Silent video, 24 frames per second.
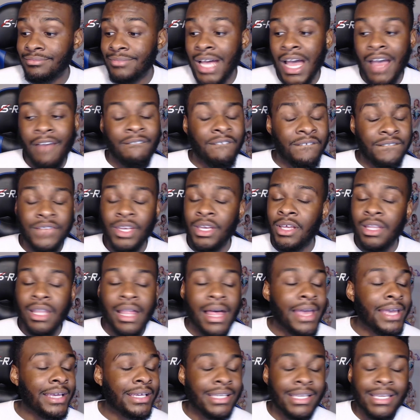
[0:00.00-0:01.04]
I feel
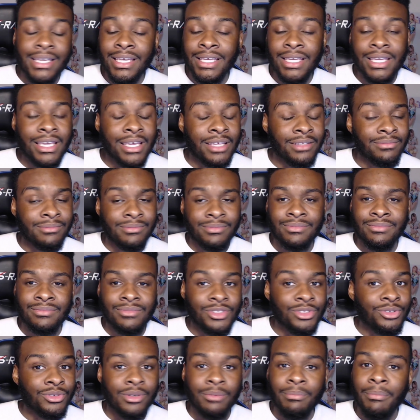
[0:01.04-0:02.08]
like
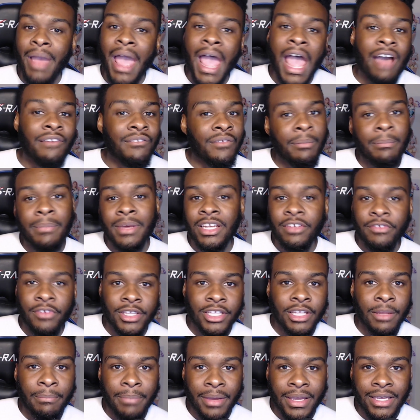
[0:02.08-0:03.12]
you can have a bit of
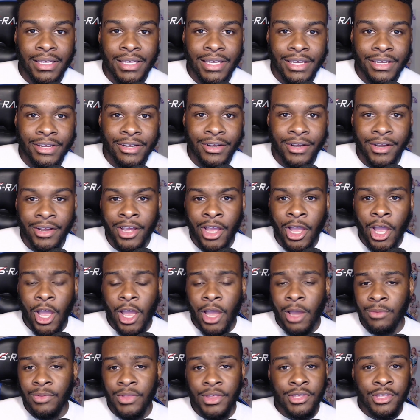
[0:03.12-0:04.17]
a debate here.
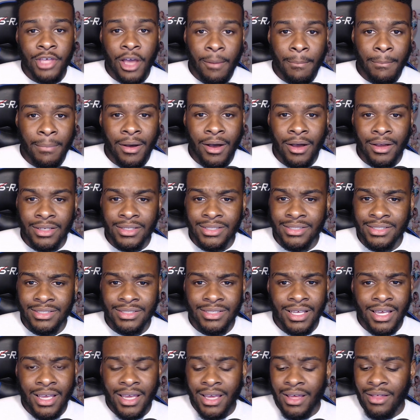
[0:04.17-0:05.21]
The Young
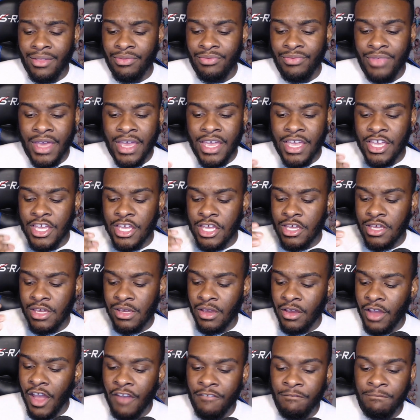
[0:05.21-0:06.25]
Bucks,
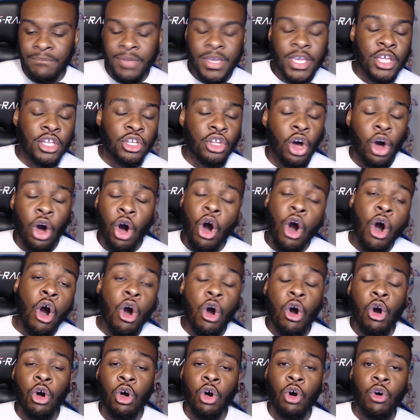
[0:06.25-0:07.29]
they have been
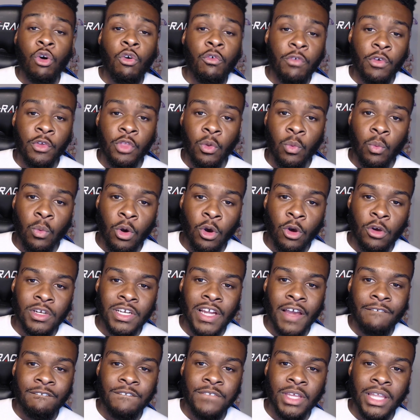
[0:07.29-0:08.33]
all over the world,
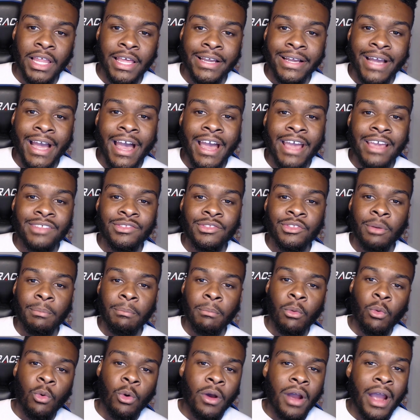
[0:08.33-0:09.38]
and I feel like the
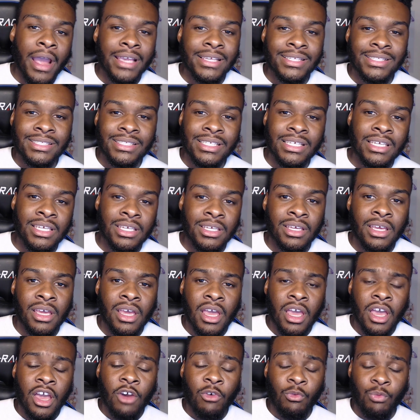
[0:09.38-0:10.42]
more I see
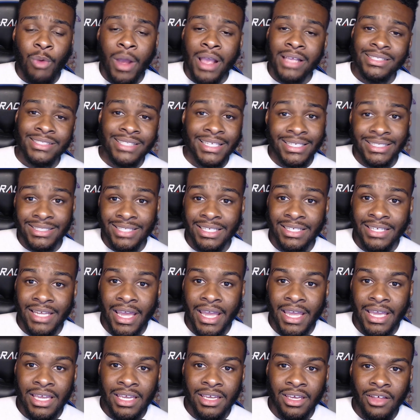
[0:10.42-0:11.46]
wrestling
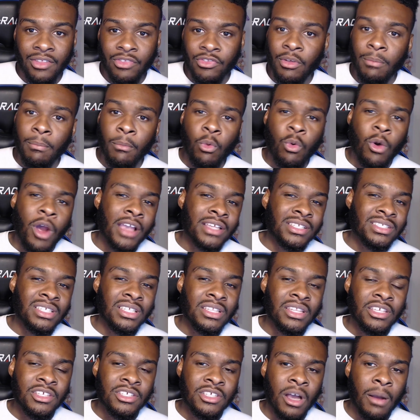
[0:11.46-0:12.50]
today, the more I see
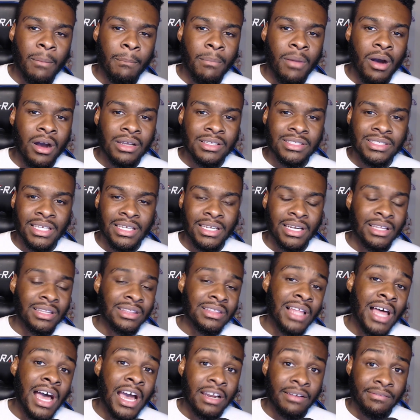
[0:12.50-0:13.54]
the Young Bucks in a
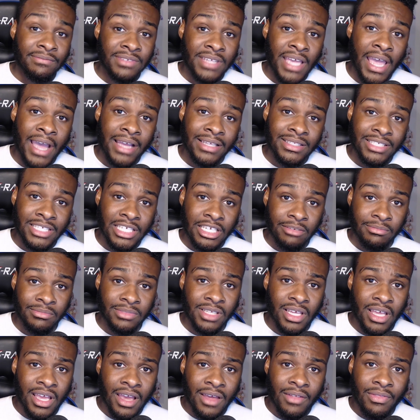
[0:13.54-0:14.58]
lot of tag
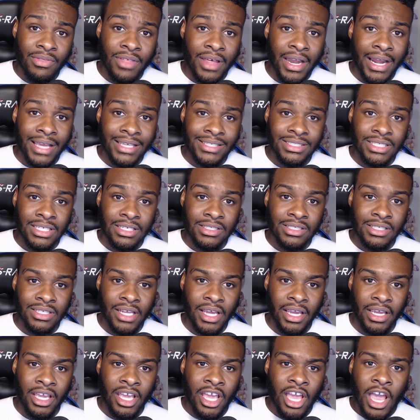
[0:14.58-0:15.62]
teams that I see
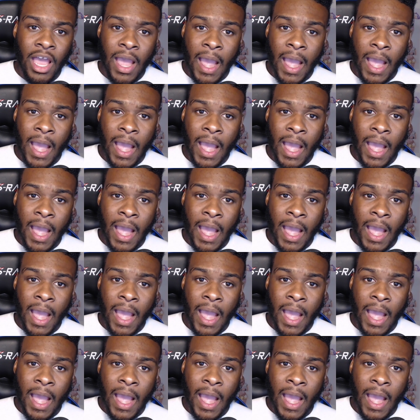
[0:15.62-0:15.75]
today.